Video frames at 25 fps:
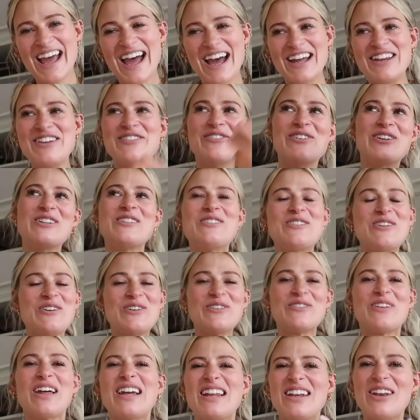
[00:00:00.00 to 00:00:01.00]
And you wanna do it
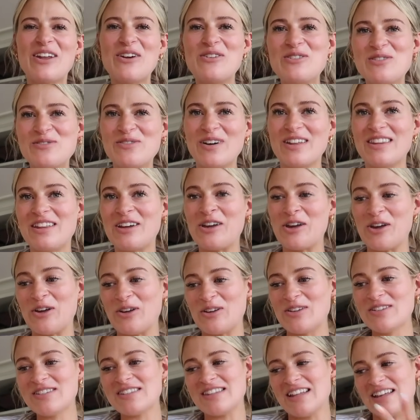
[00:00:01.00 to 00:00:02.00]
with like loads of other
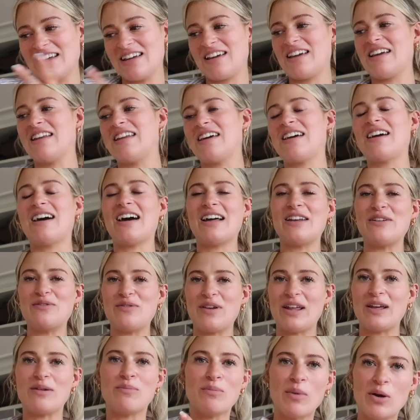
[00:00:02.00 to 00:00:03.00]
girls that are gonna kind of
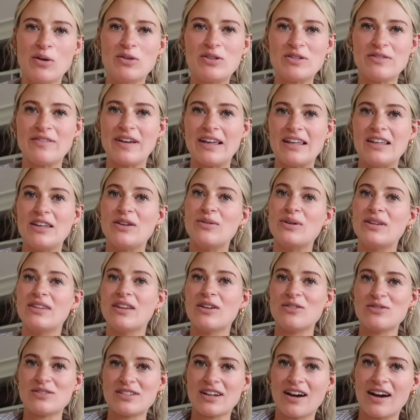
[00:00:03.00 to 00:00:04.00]
like motivate you in
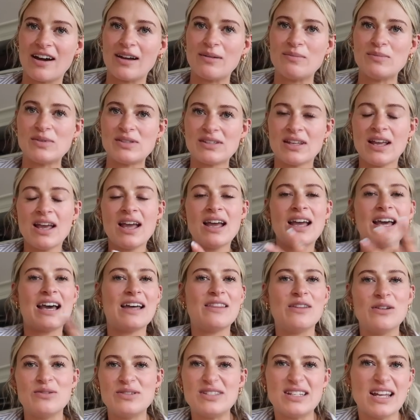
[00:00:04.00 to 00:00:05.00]
those times
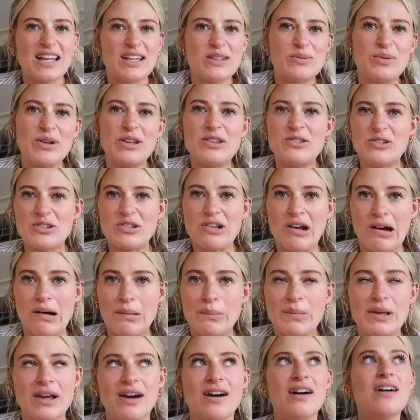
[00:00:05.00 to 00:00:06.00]
and those days where you just
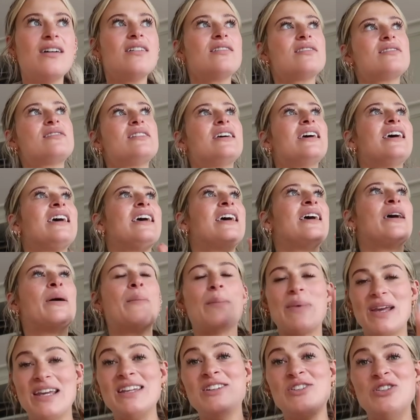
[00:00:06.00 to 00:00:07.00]
can't be arsed,
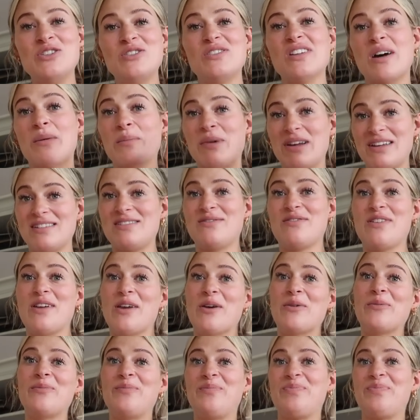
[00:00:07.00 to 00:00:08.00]
Peachy Summer is for you.